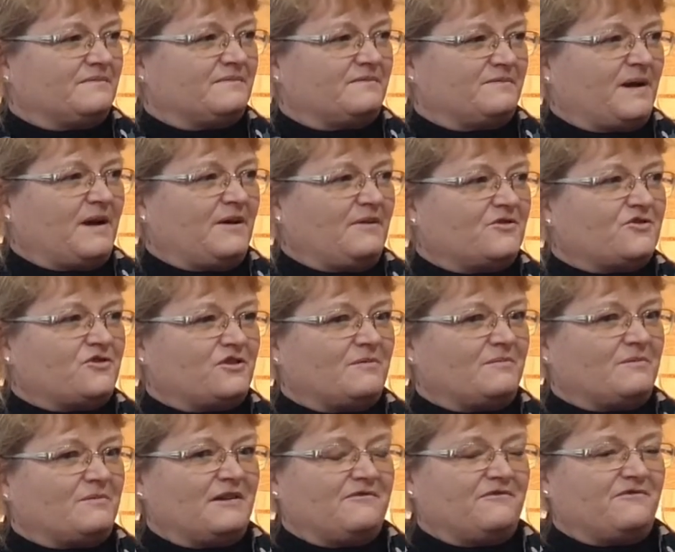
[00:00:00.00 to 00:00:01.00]
poetry on
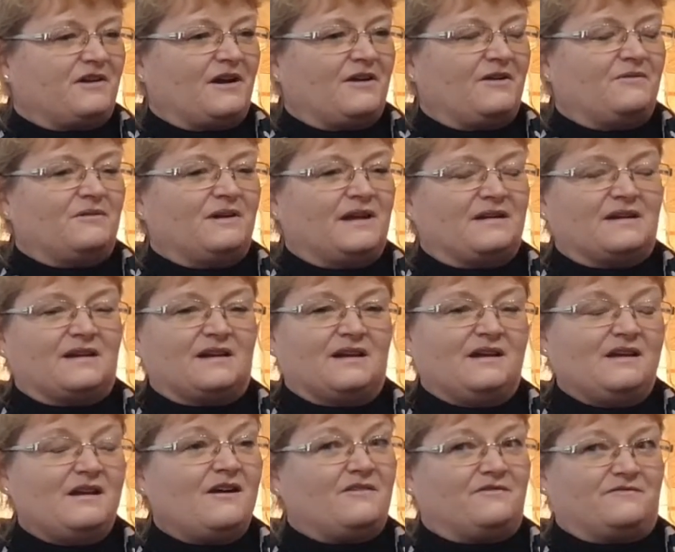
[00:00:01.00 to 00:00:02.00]
my phone, and I
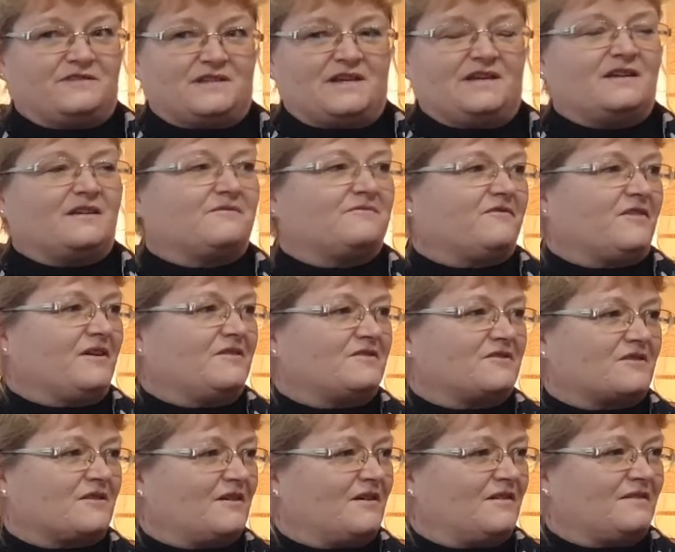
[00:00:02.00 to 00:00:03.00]
love taking
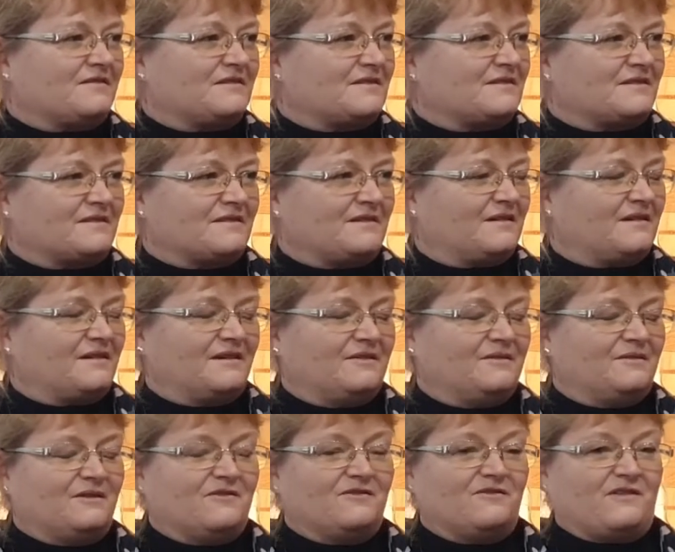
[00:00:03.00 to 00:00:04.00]
photographs,
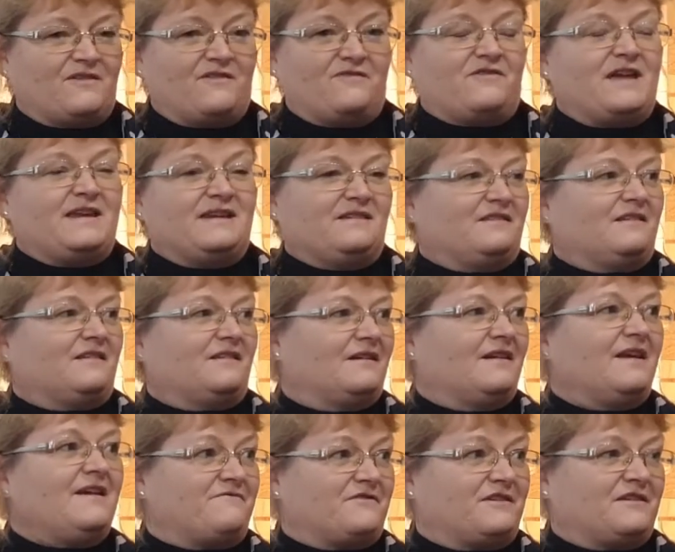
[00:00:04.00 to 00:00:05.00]
of anything and
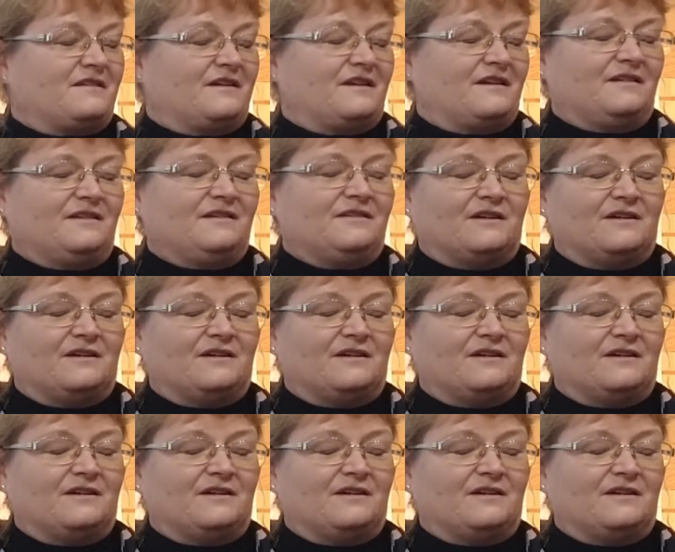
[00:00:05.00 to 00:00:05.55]
everything,